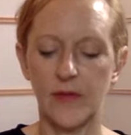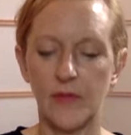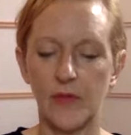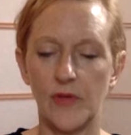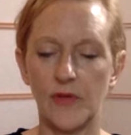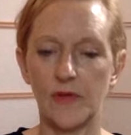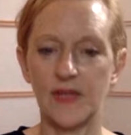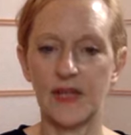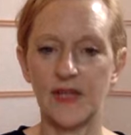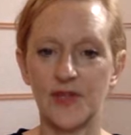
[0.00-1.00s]
Move your
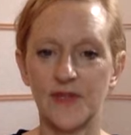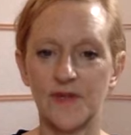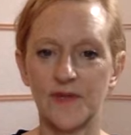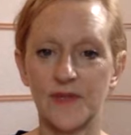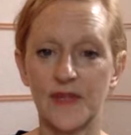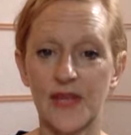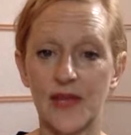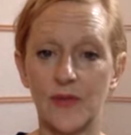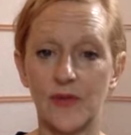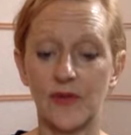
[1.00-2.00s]
attention from
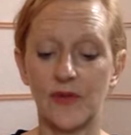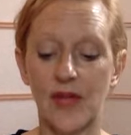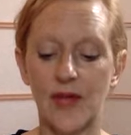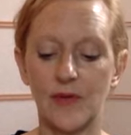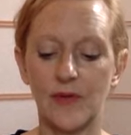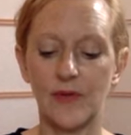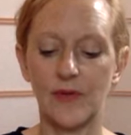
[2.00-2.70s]
sound to sound